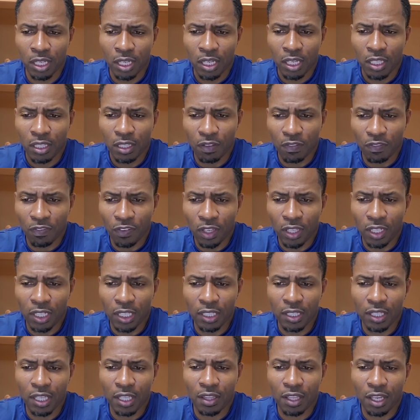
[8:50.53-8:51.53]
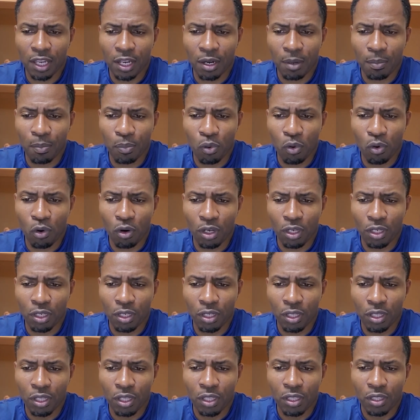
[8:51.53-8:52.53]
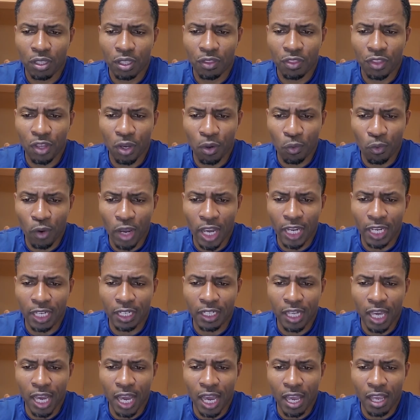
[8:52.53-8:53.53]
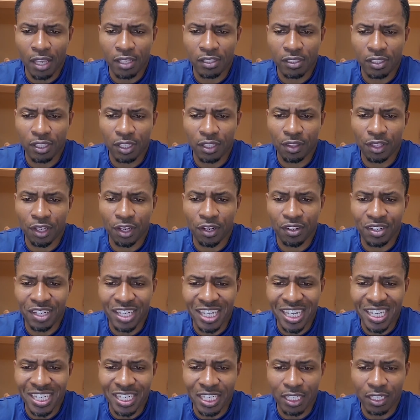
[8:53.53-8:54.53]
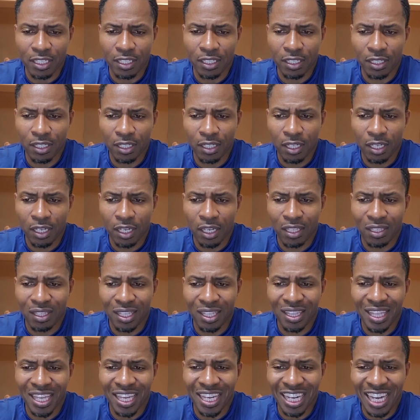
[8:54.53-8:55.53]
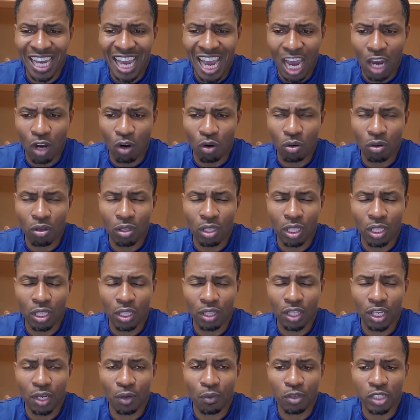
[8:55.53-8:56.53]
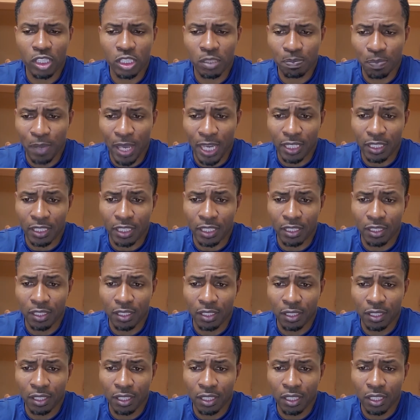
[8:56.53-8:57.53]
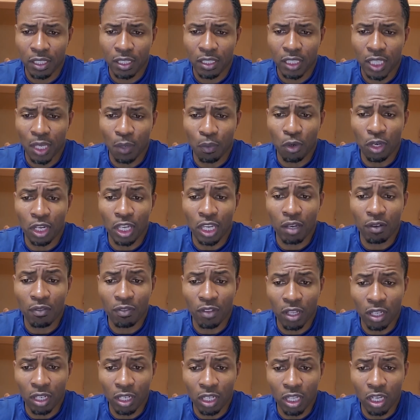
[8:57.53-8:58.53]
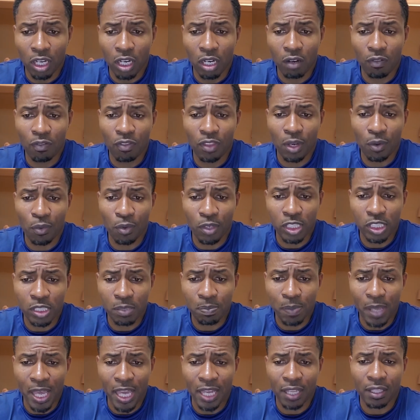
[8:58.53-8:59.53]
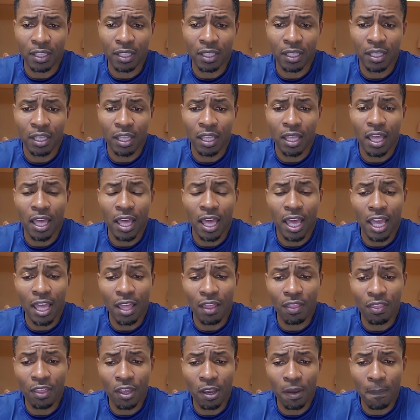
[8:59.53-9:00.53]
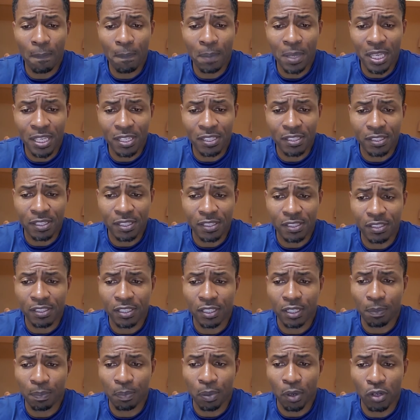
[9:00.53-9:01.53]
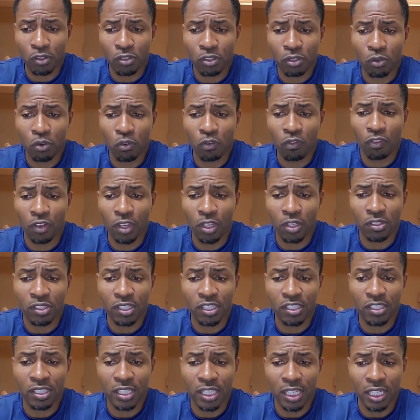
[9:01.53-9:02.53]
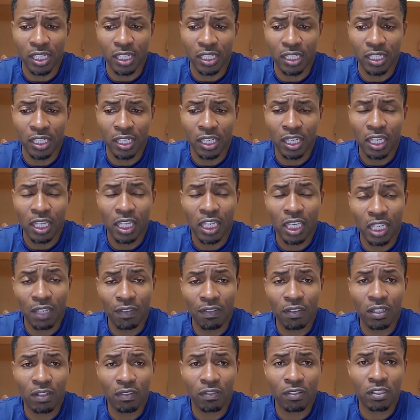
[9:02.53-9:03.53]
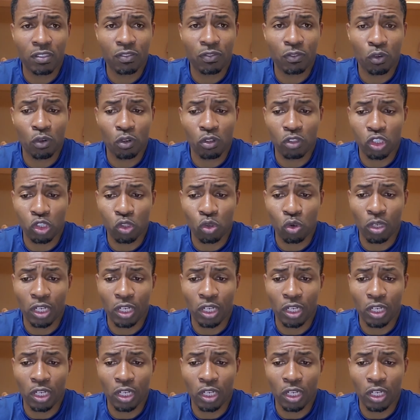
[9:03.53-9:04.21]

The feeling that they're important, that they're recognized, that they're needed, and that they count and they're respected. They will give their love, their respect, and their business to the person who feels this need, even if it's for a short